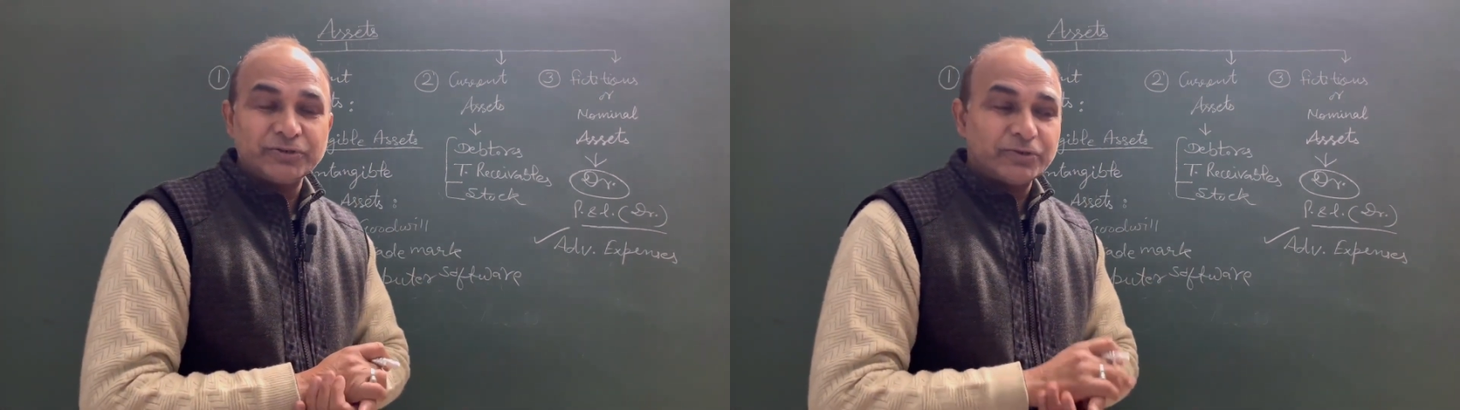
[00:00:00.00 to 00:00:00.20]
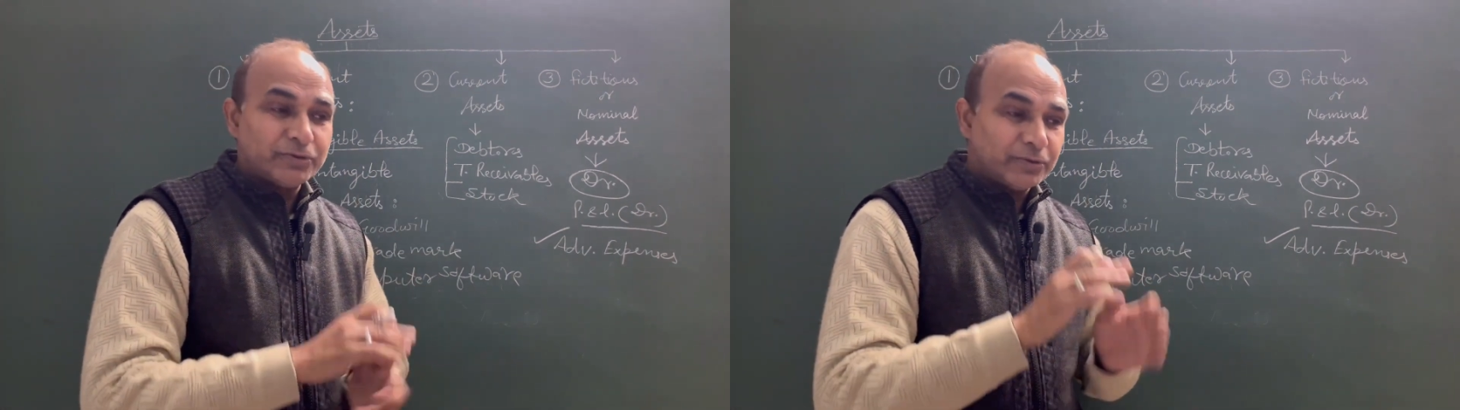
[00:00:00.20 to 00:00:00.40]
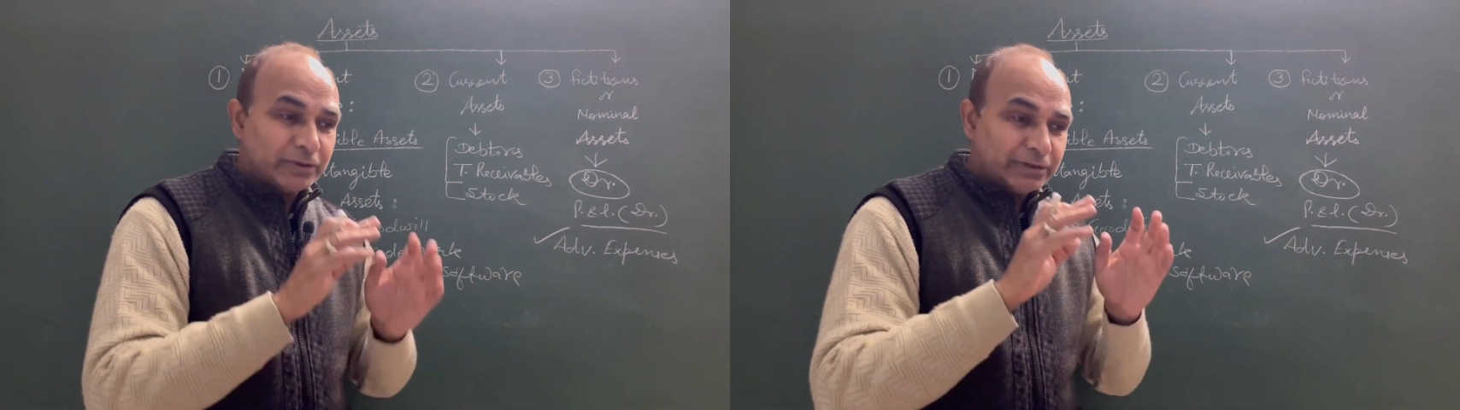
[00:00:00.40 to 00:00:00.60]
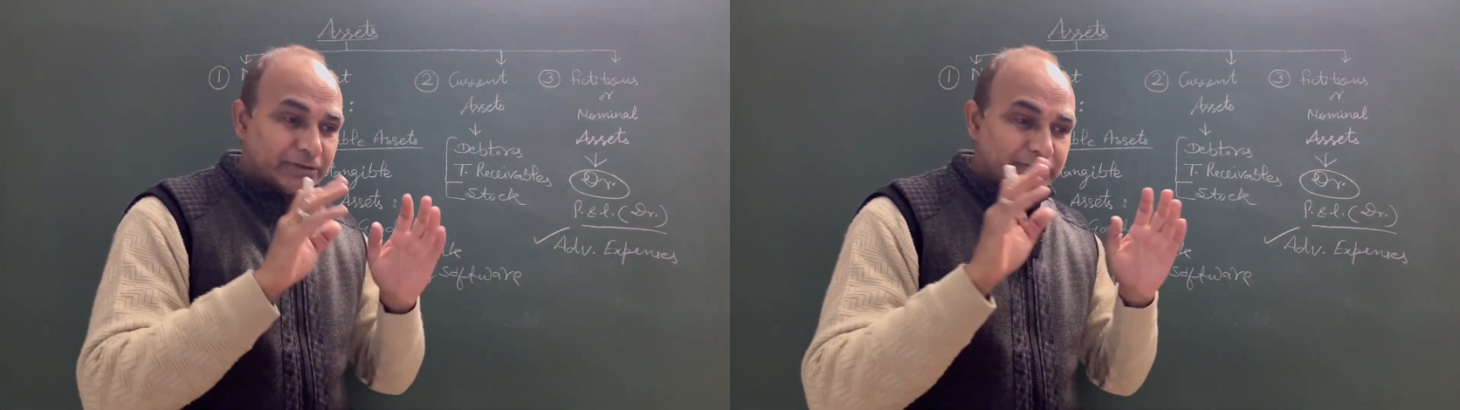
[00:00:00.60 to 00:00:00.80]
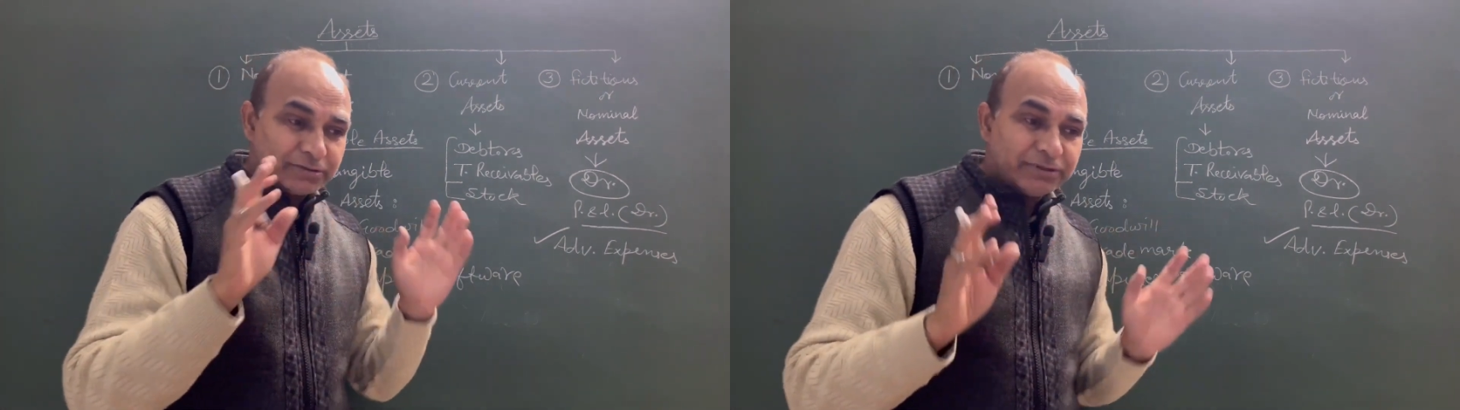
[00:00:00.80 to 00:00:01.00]
So
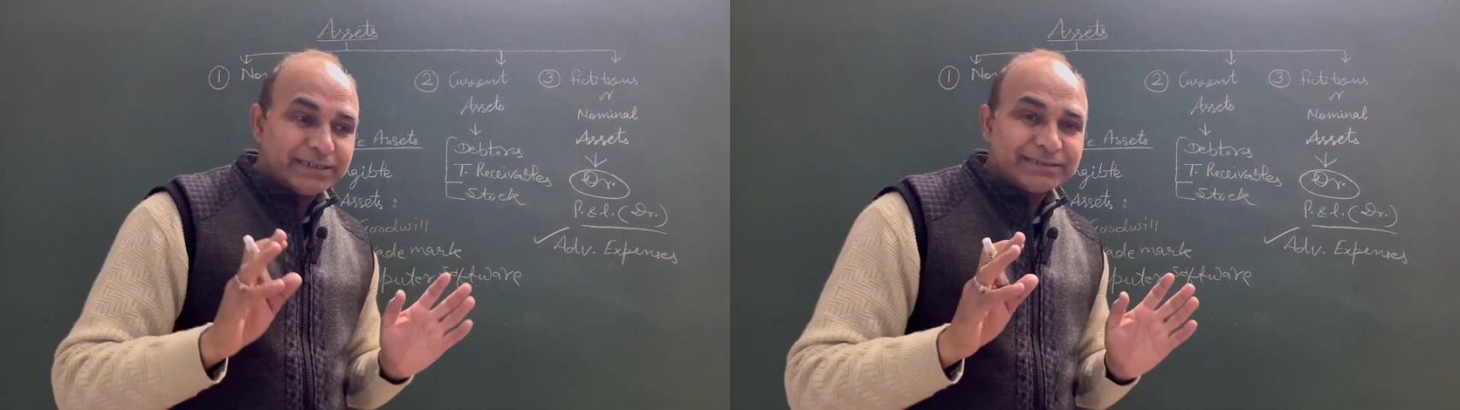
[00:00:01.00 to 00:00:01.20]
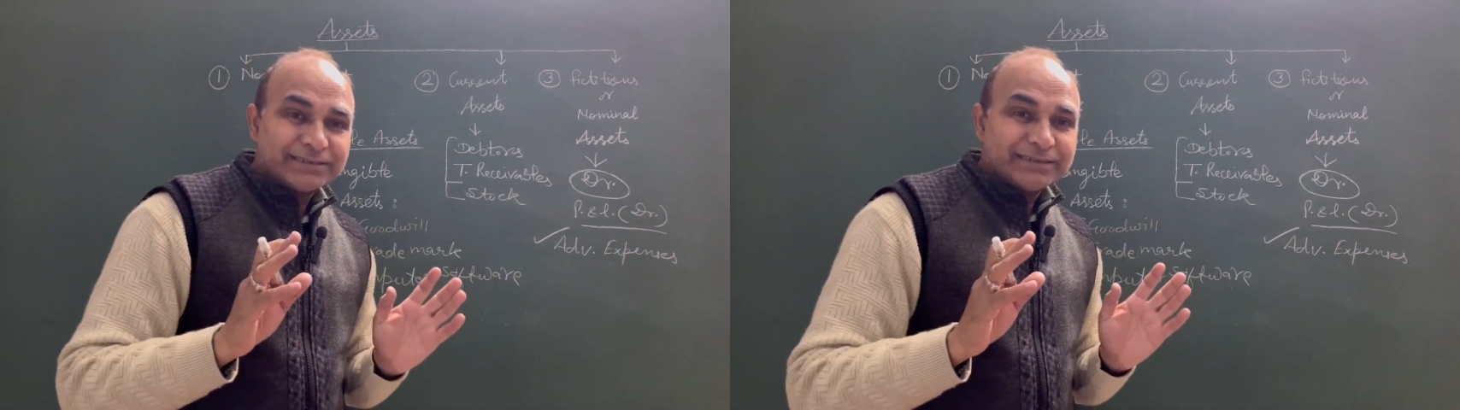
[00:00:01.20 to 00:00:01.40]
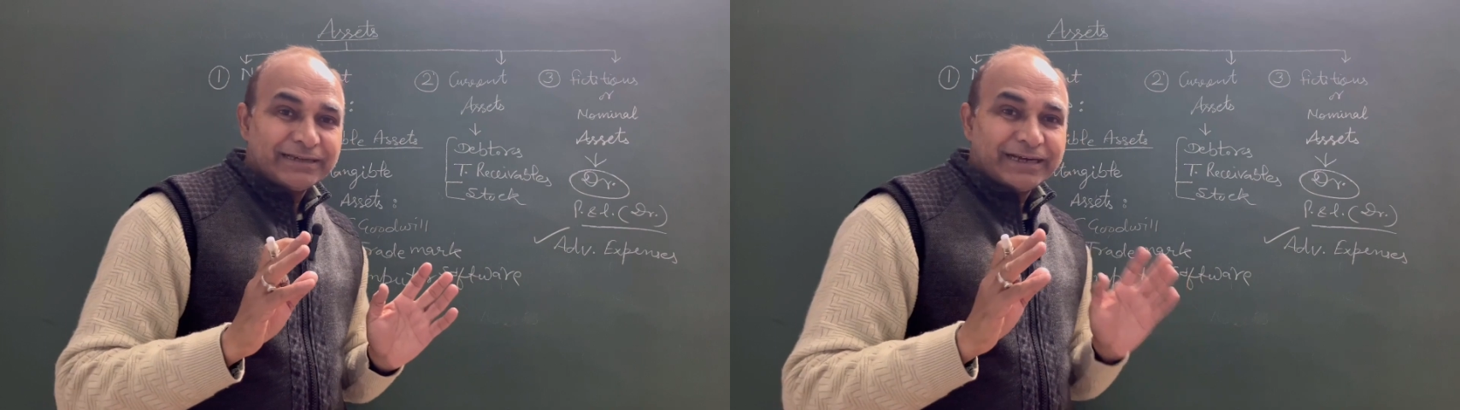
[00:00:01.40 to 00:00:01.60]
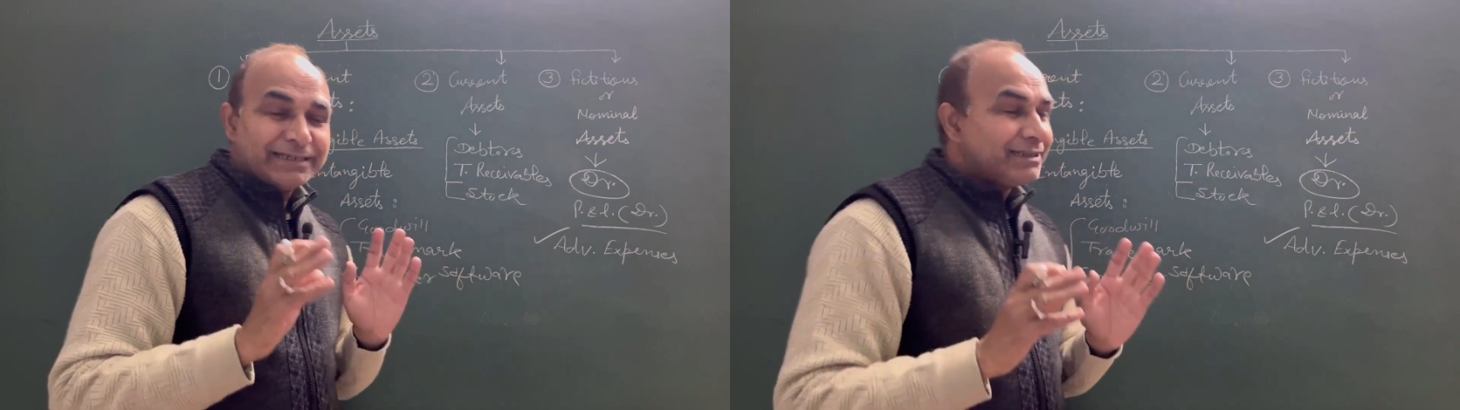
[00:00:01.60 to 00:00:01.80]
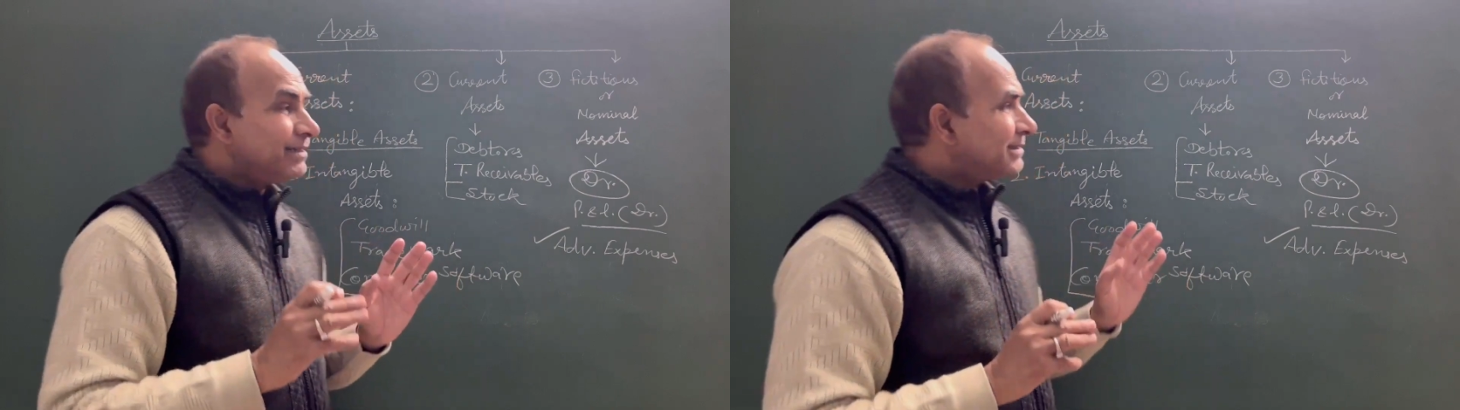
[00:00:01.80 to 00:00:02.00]
students, I
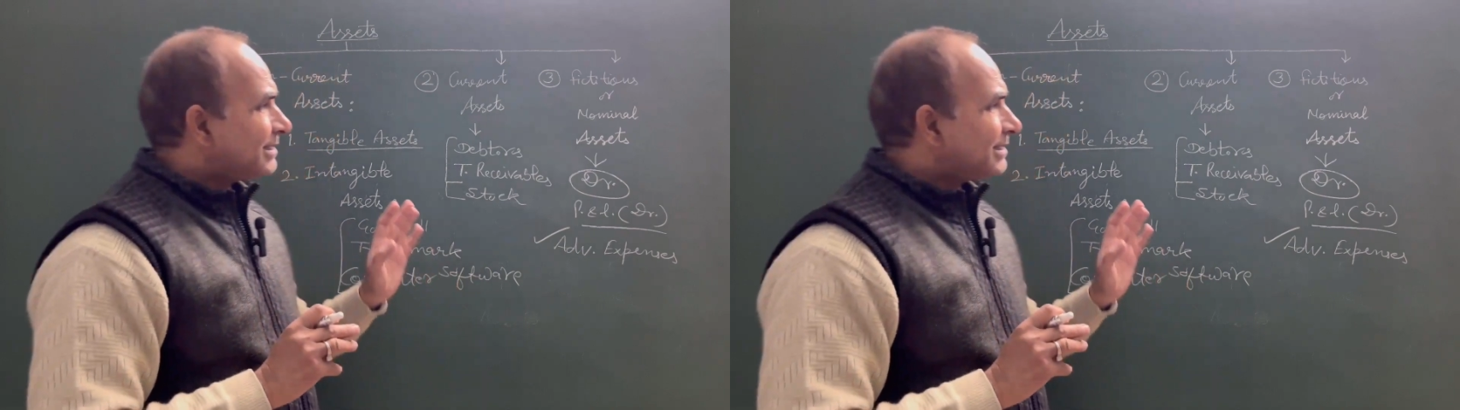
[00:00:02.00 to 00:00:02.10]
think